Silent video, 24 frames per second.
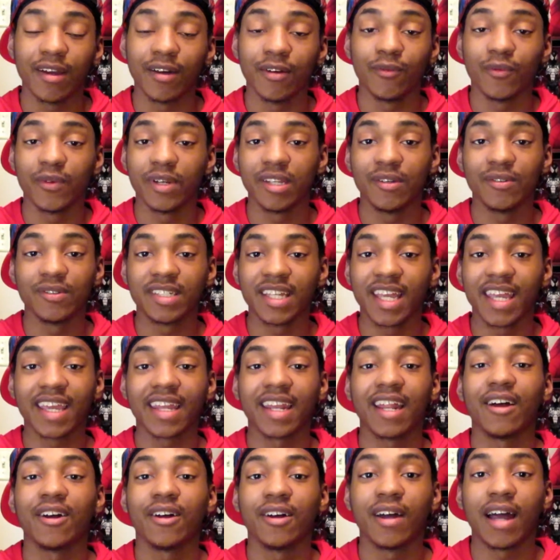and when he was
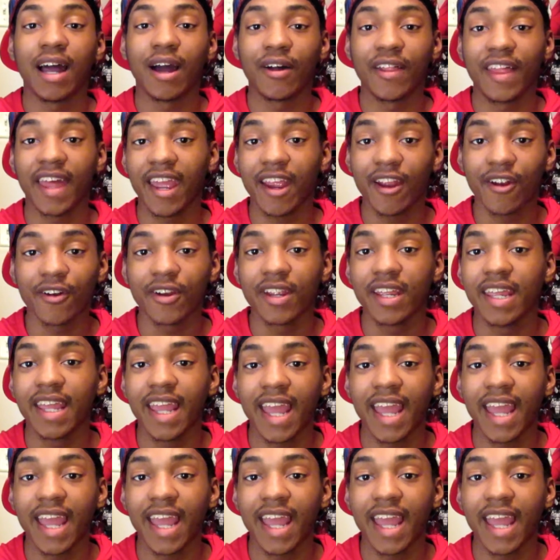hanging out with Harry,